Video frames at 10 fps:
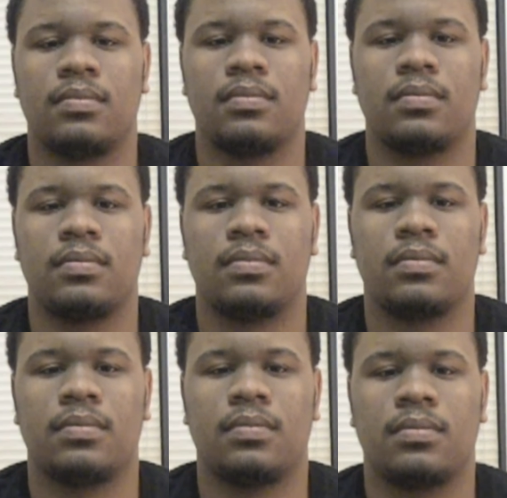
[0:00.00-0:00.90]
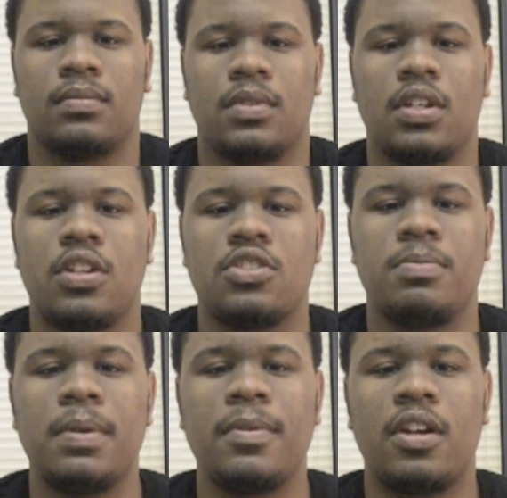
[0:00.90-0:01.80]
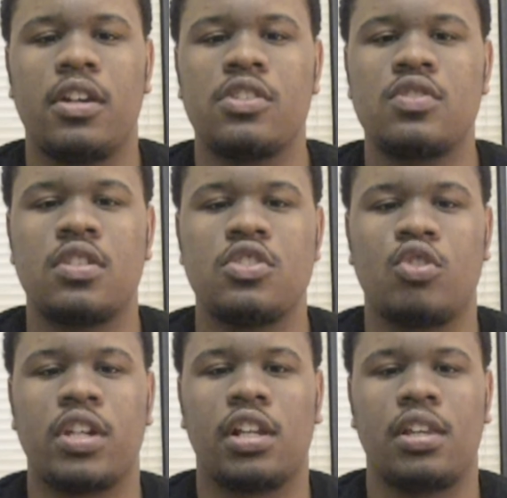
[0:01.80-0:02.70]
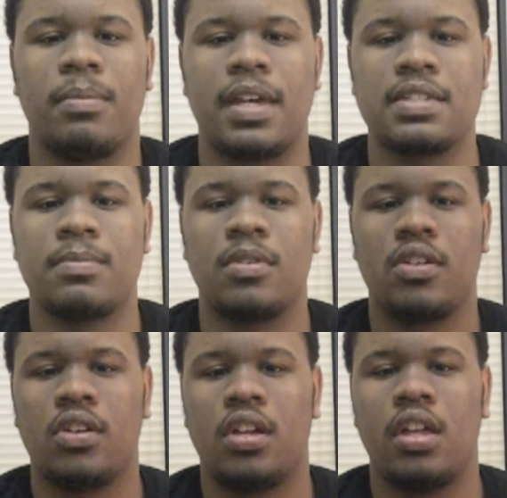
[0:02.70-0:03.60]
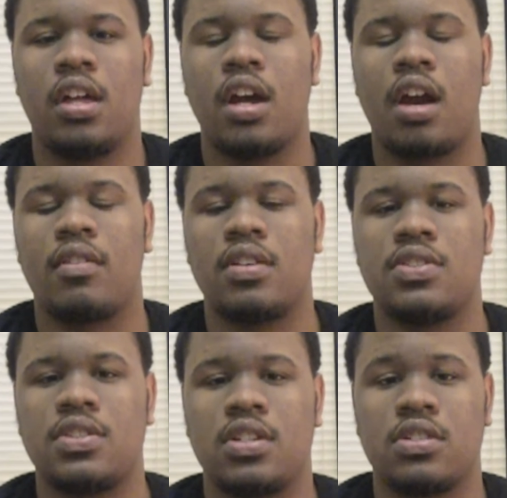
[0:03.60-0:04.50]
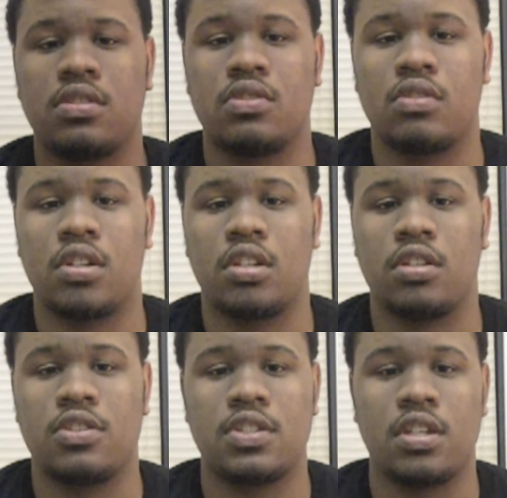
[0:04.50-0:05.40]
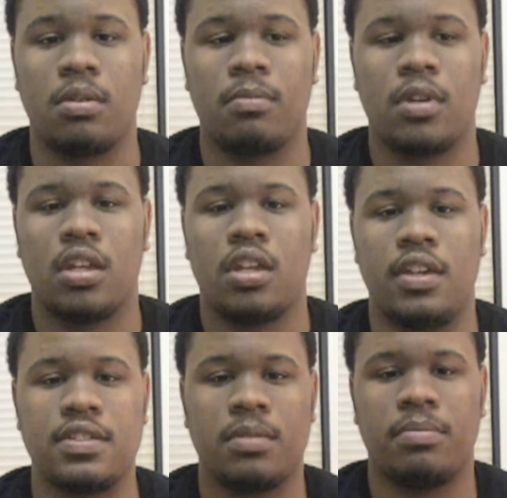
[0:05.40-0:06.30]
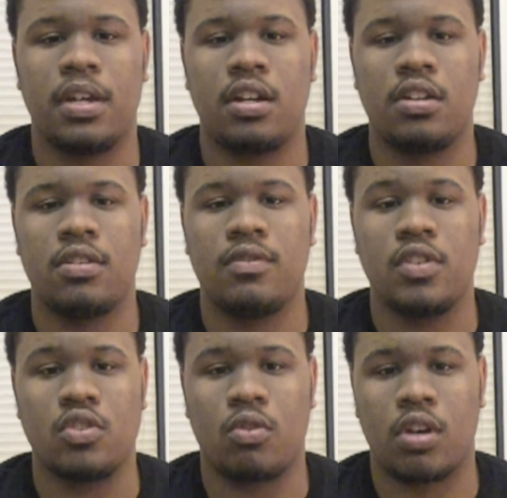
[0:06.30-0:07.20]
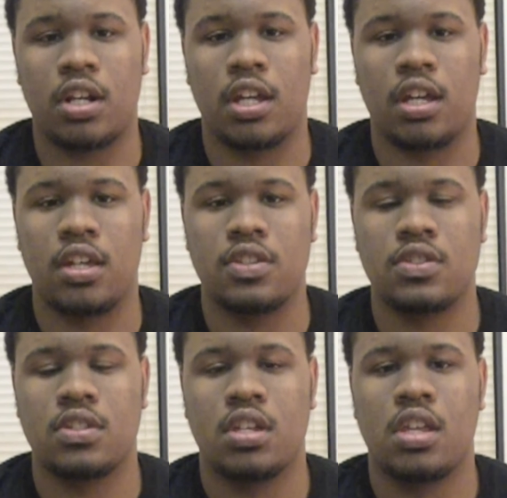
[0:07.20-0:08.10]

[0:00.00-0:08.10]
To people that are interested in joining club basketball, I really suggest you join the team. It's competitive, it's organized,